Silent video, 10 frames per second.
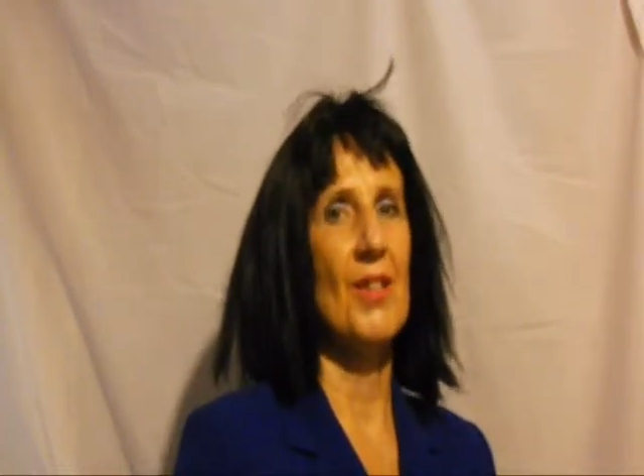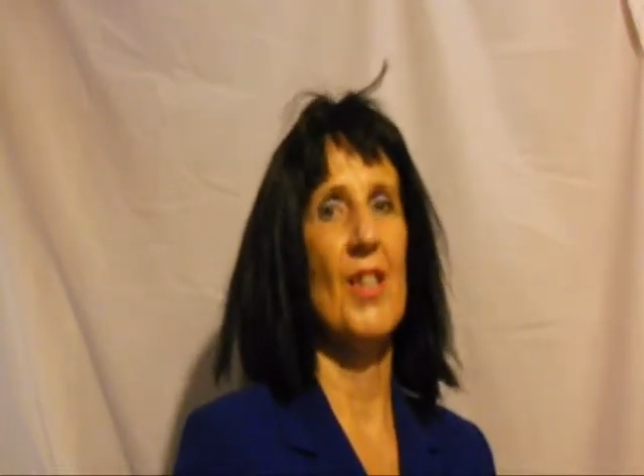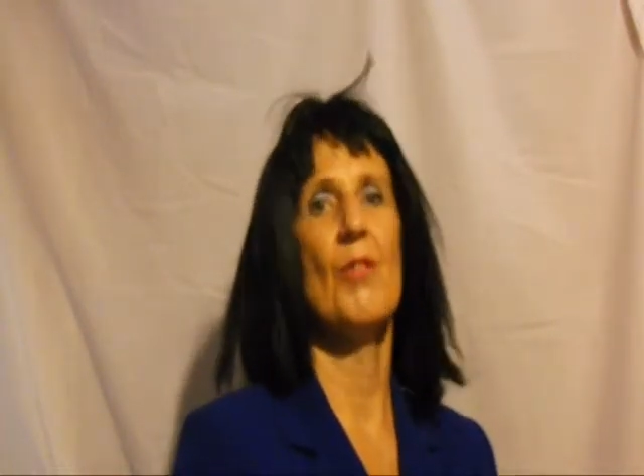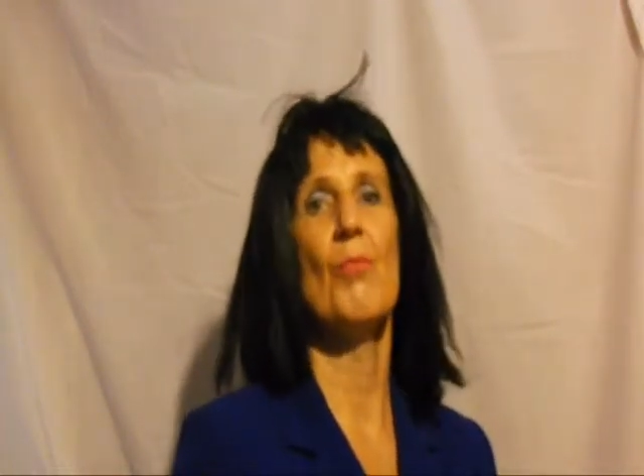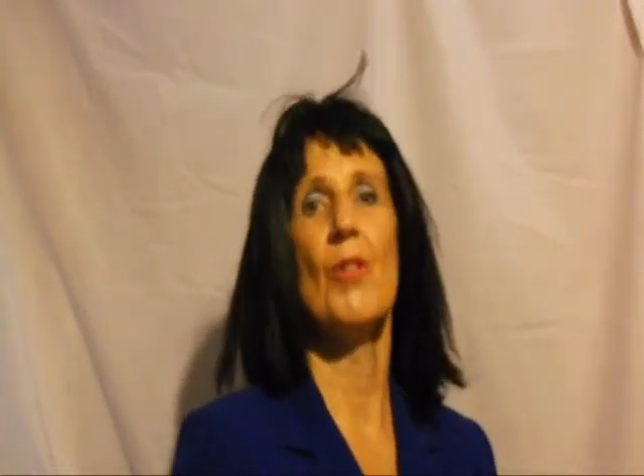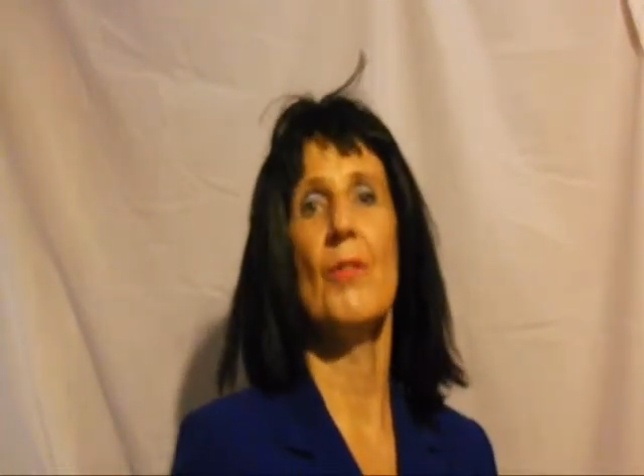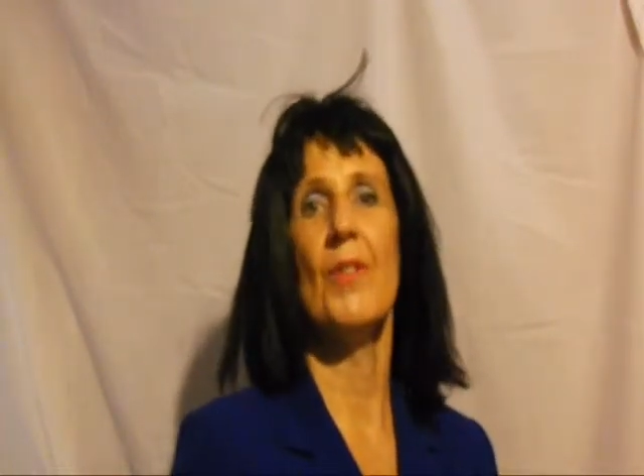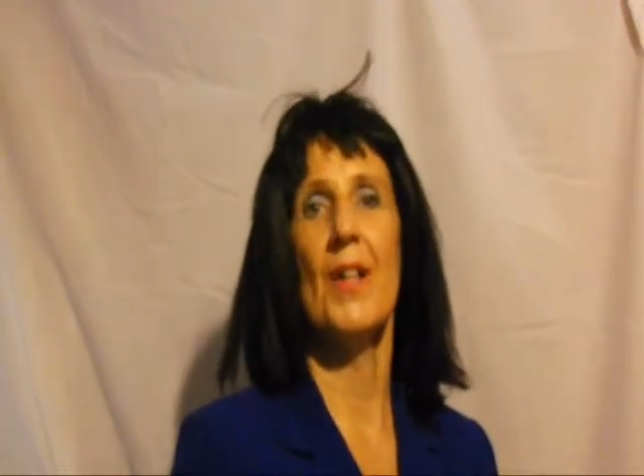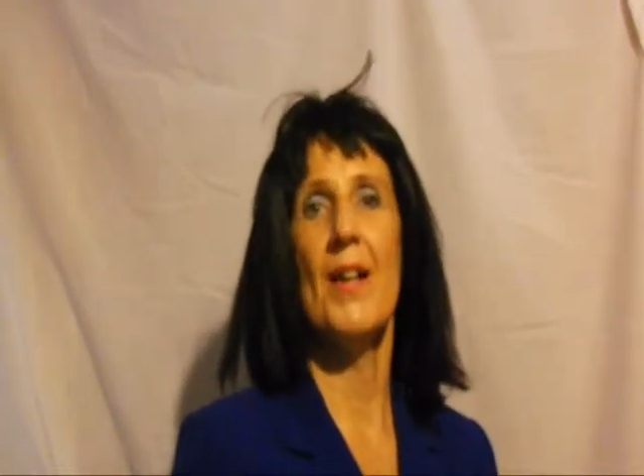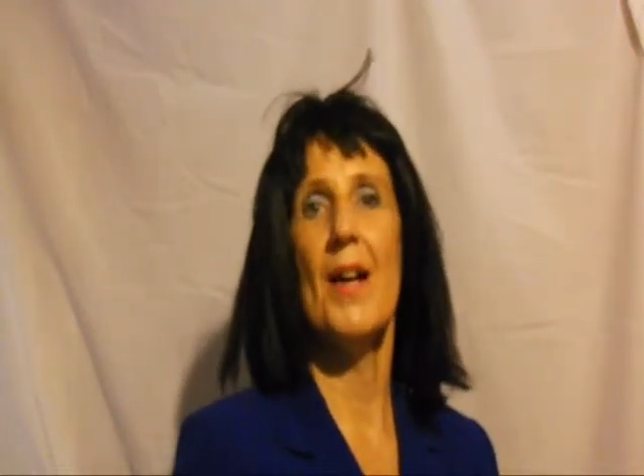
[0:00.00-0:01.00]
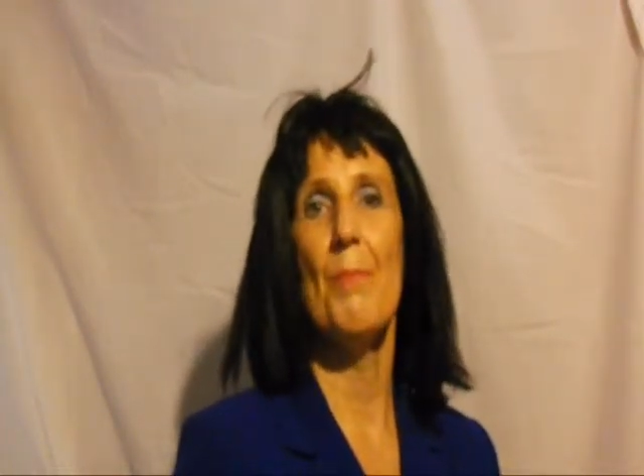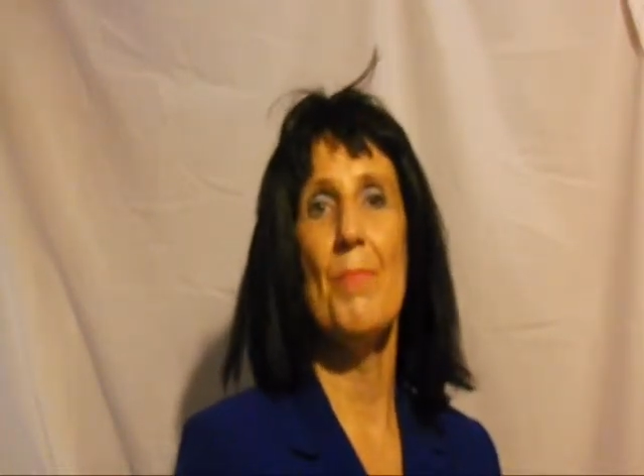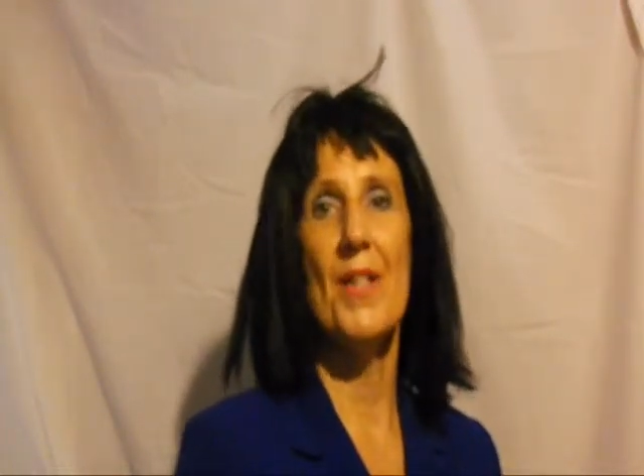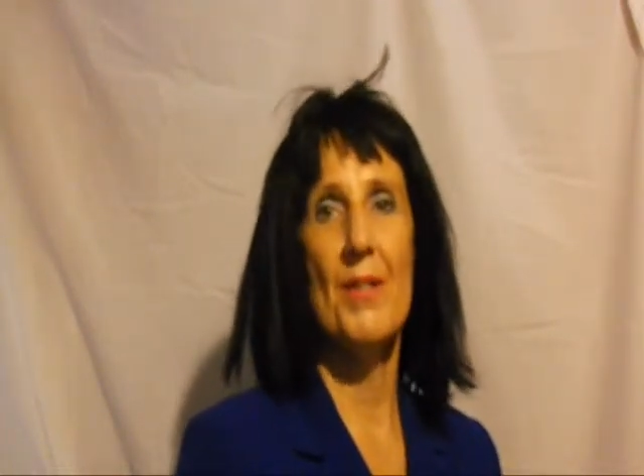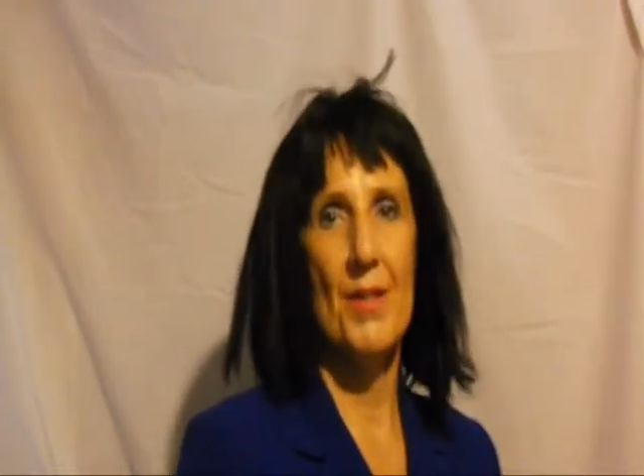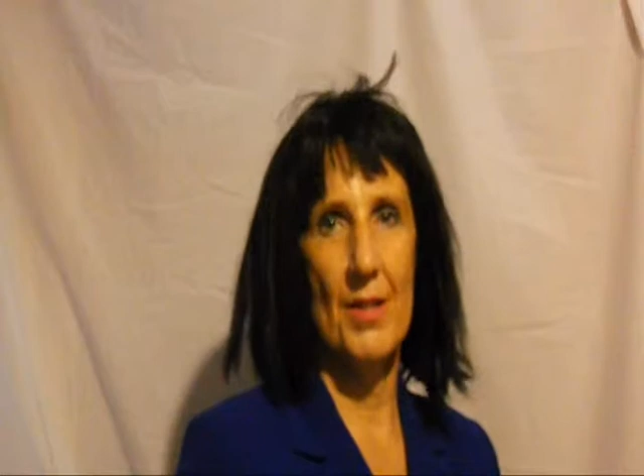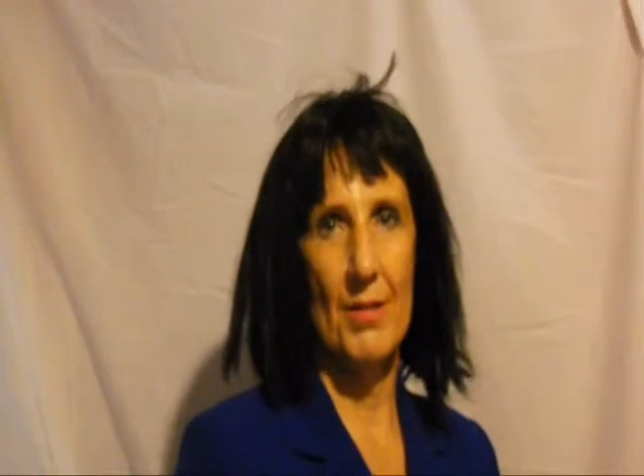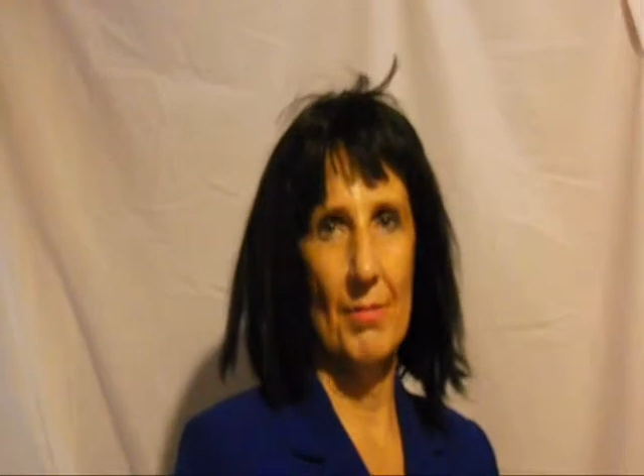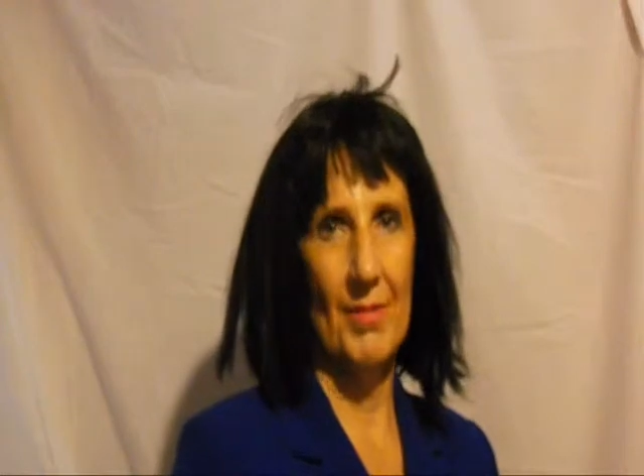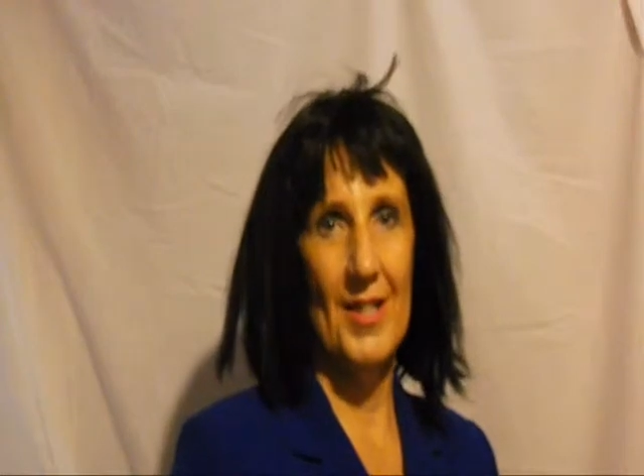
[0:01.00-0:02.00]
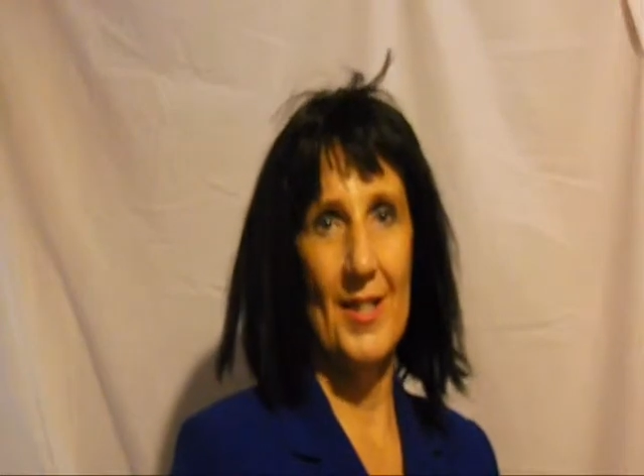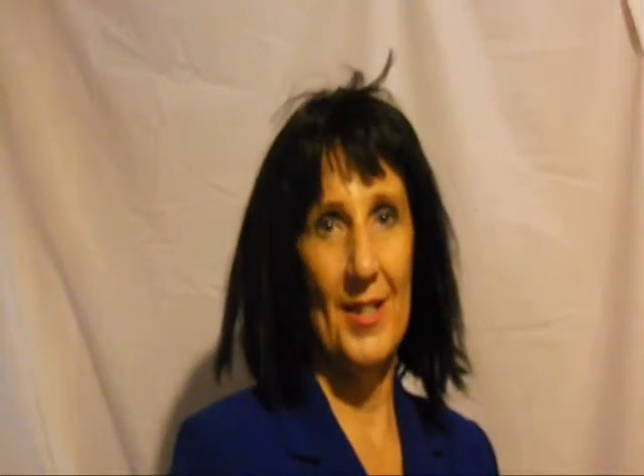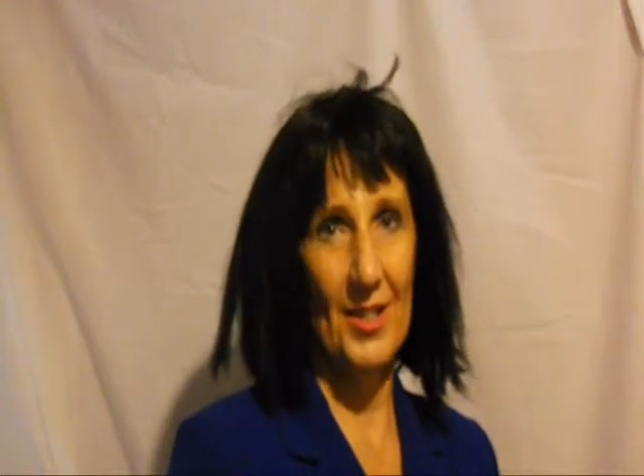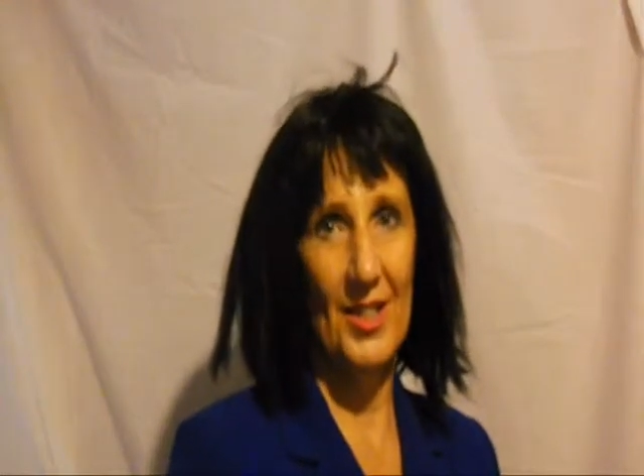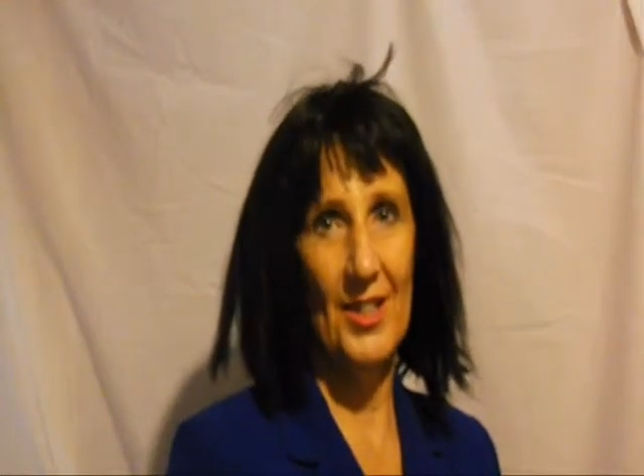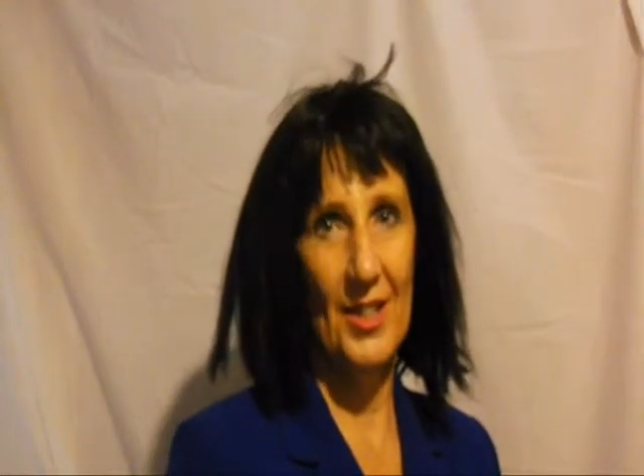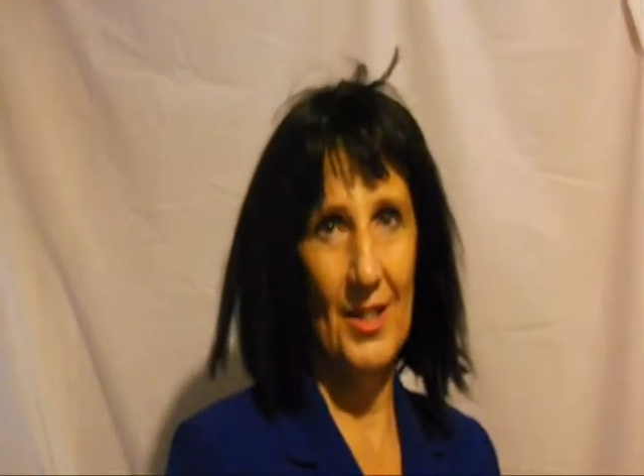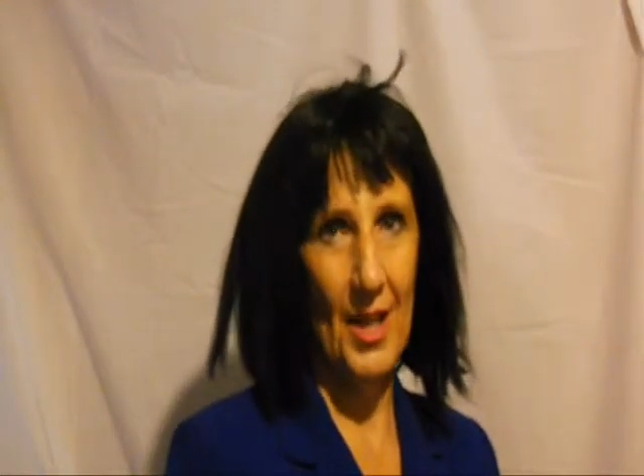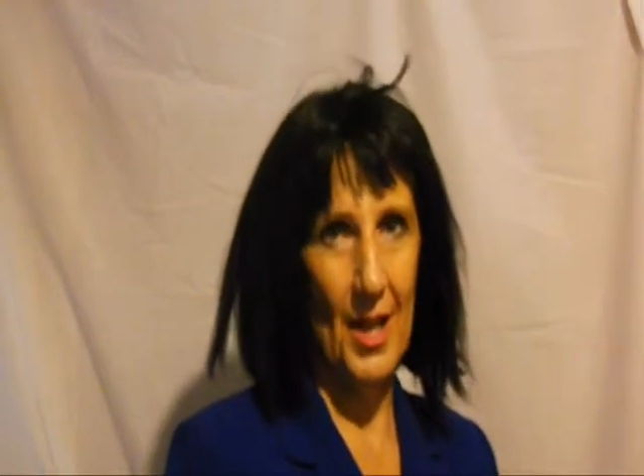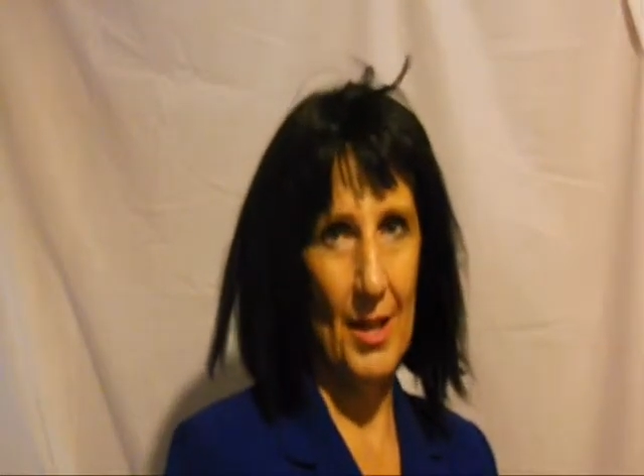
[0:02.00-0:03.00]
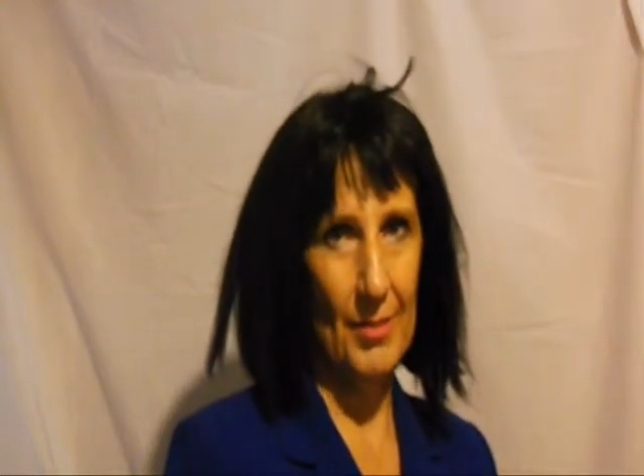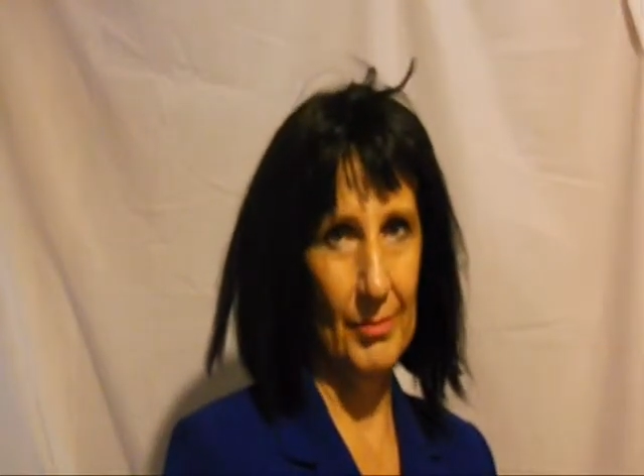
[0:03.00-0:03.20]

Guess what, where I have been there? In a DTK.